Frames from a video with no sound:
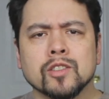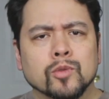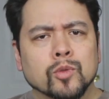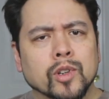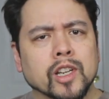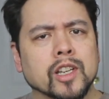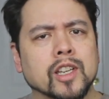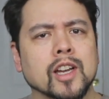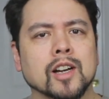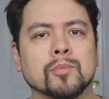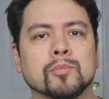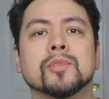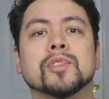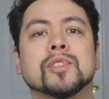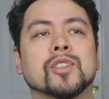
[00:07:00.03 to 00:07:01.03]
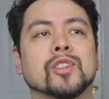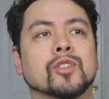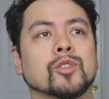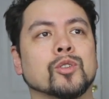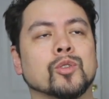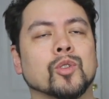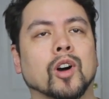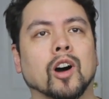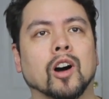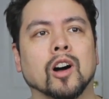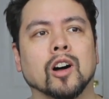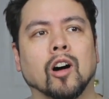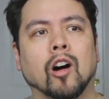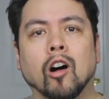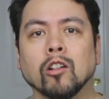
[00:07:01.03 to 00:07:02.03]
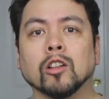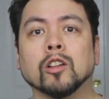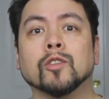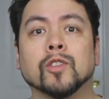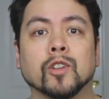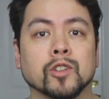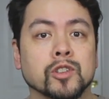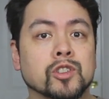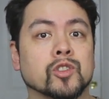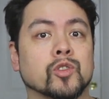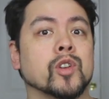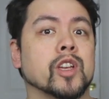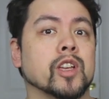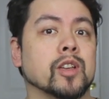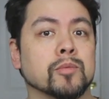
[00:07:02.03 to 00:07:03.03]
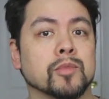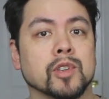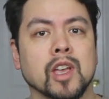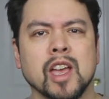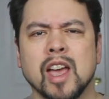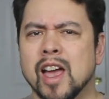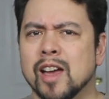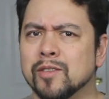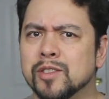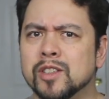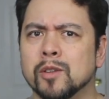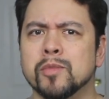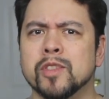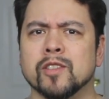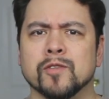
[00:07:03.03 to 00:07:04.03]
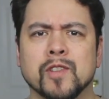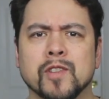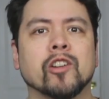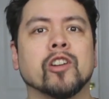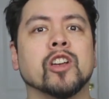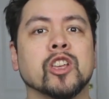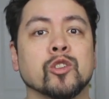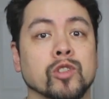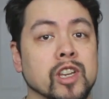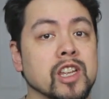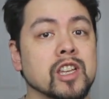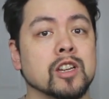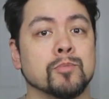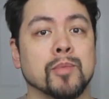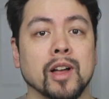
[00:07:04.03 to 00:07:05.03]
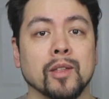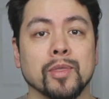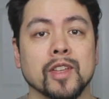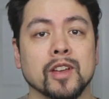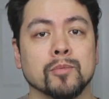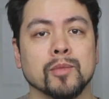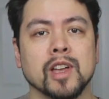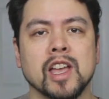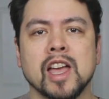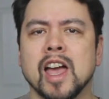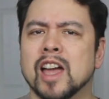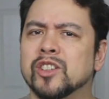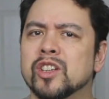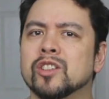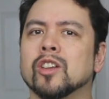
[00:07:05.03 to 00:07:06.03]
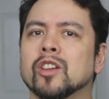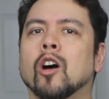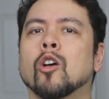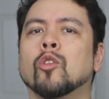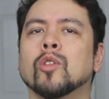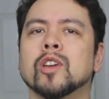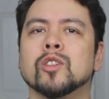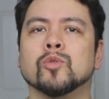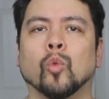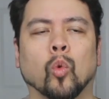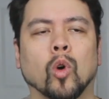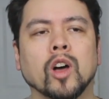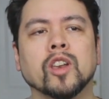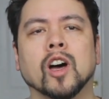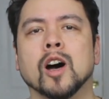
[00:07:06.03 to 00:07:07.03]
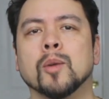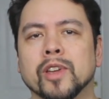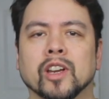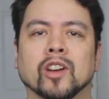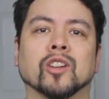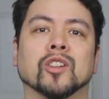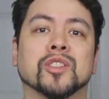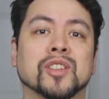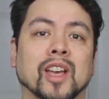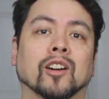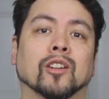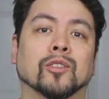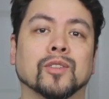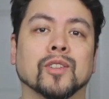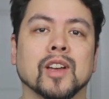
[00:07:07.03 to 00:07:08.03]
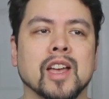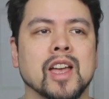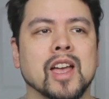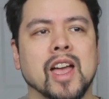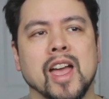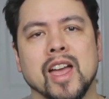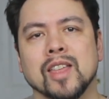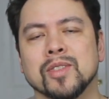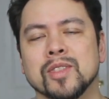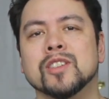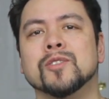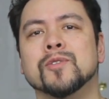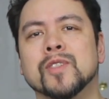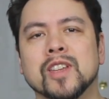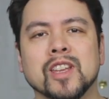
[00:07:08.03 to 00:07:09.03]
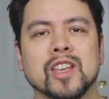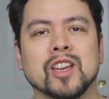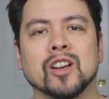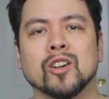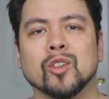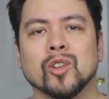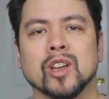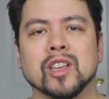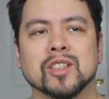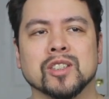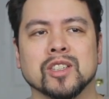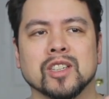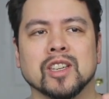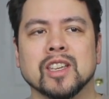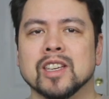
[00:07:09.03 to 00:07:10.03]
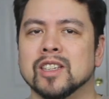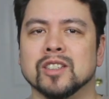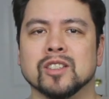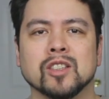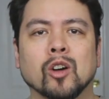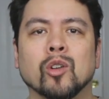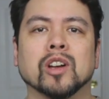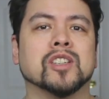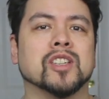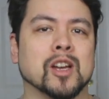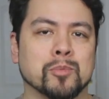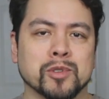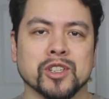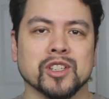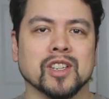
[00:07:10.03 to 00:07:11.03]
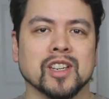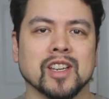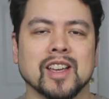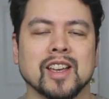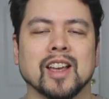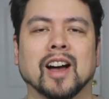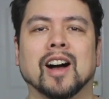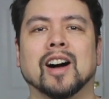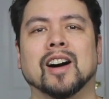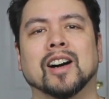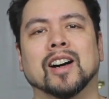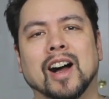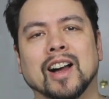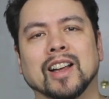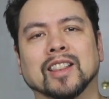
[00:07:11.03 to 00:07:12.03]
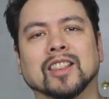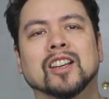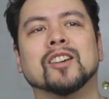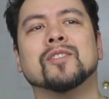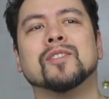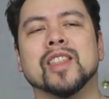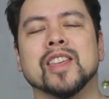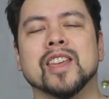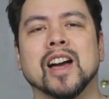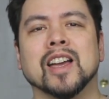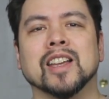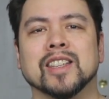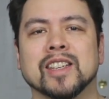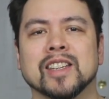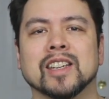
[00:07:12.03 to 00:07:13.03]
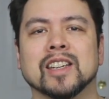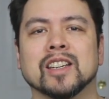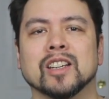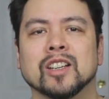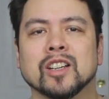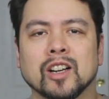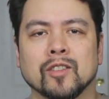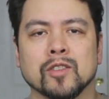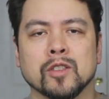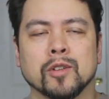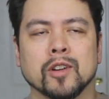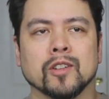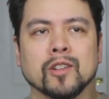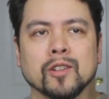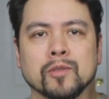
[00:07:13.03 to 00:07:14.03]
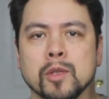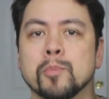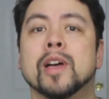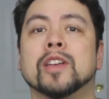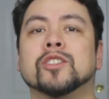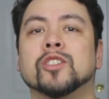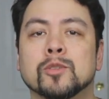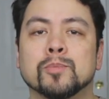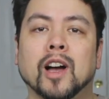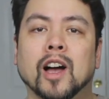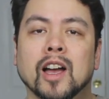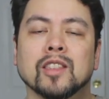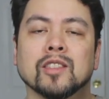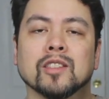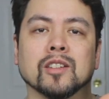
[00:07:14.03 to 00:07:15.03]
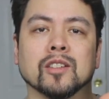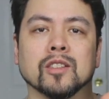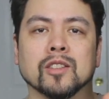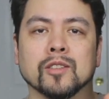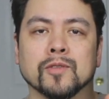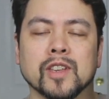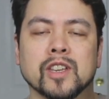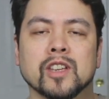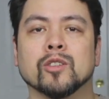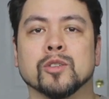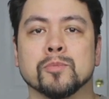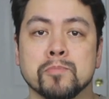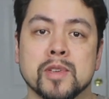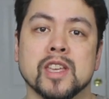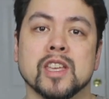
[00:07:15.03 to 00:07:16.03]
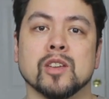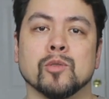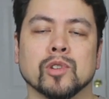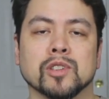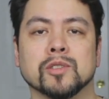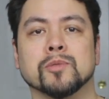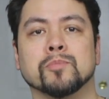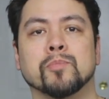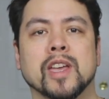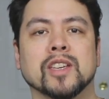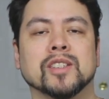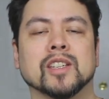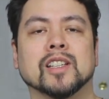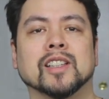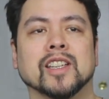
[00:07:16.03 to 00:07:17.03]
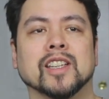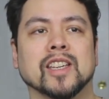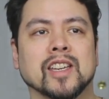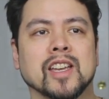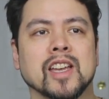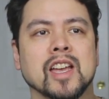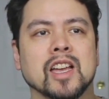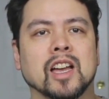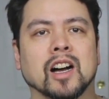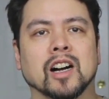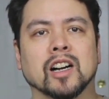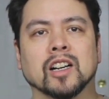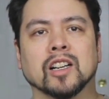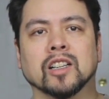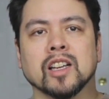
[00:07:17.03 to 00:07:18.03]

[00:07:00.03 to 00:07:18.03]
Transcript: when it comes to uh, all of her streams have something very unique about them, and she's always one-upping herself. And this video is is no exception. Uh, I loved the idea of the uh, the message behind the the video to me was basically uh,